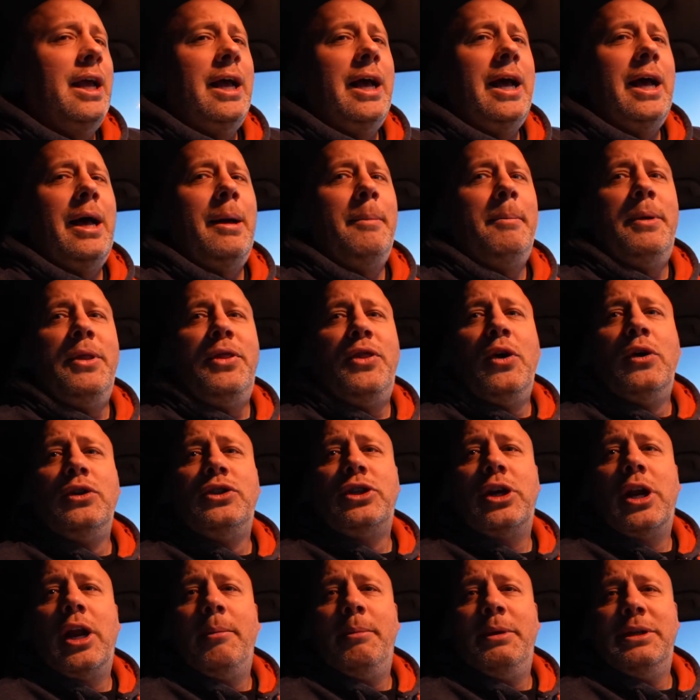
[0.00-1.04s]
Um, but those
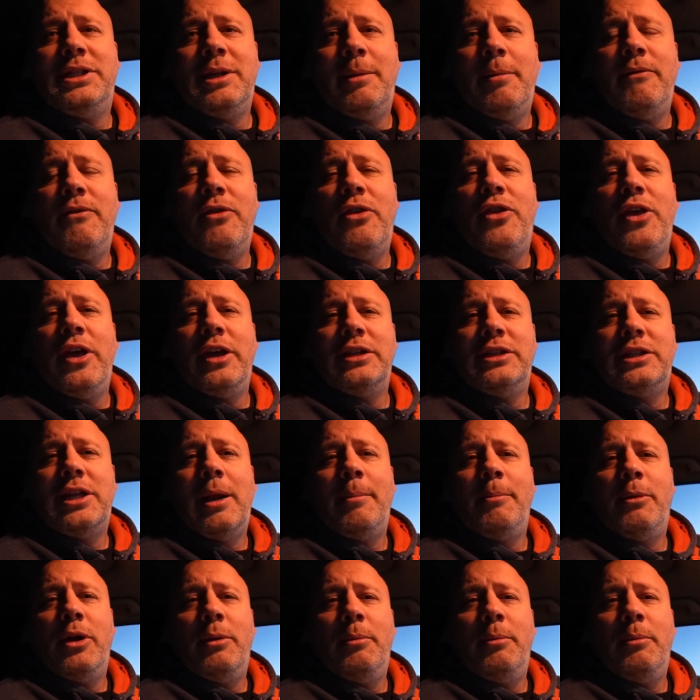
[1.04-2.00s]
are going to be some of the things that I'm going